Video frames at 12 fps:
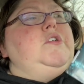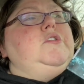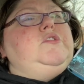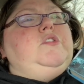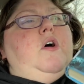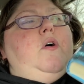
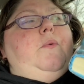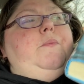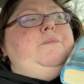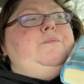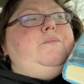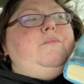So...
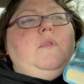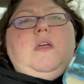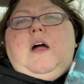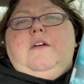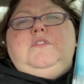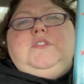
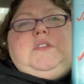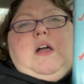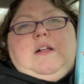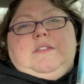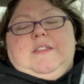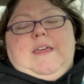I've just
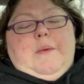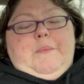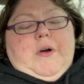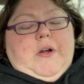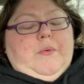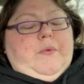gotten to that
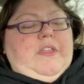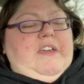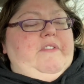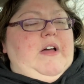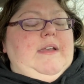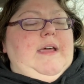part where they
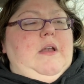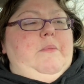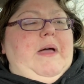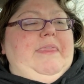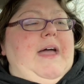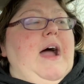found out
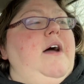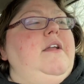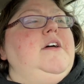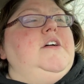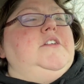about that.